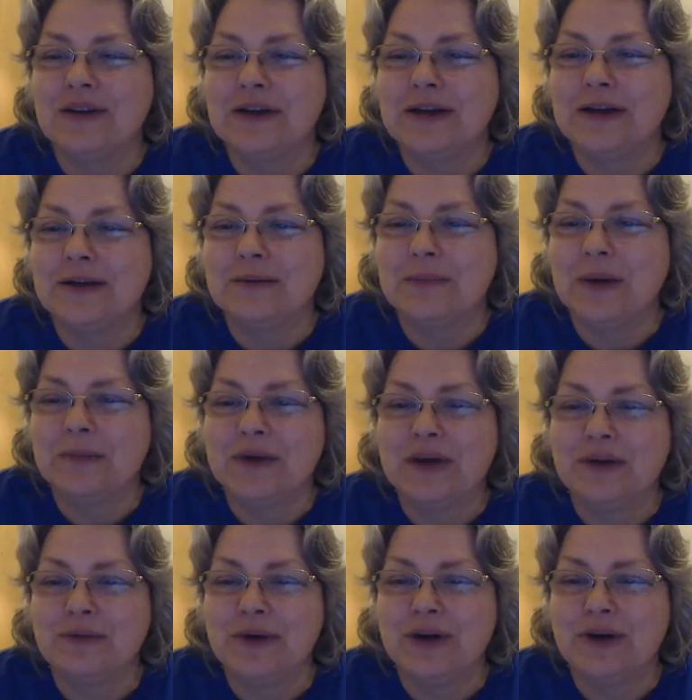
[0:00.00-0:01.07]
I'm going to
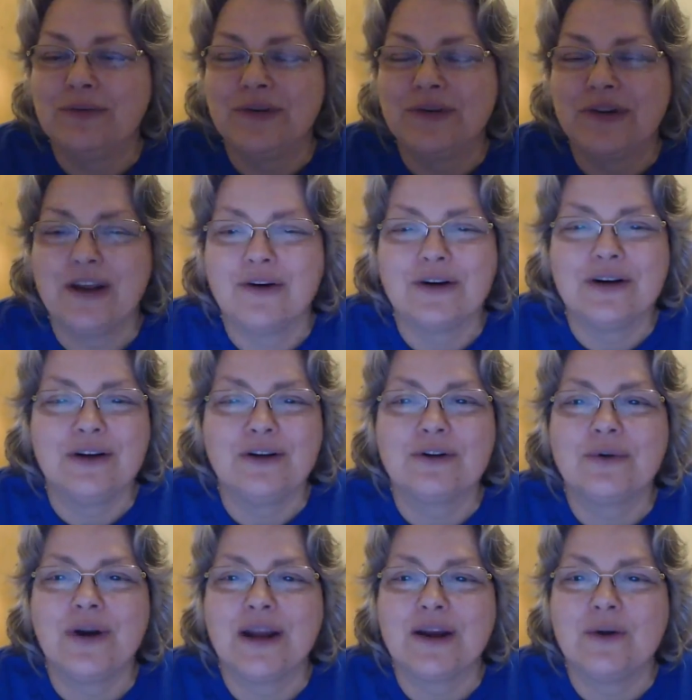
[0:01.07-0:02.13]
run over there and look
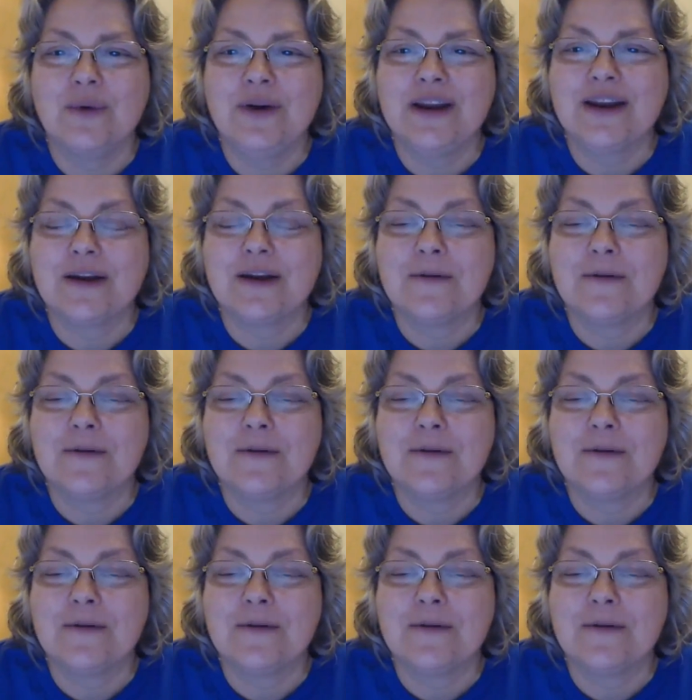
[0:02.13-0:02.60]
right quick.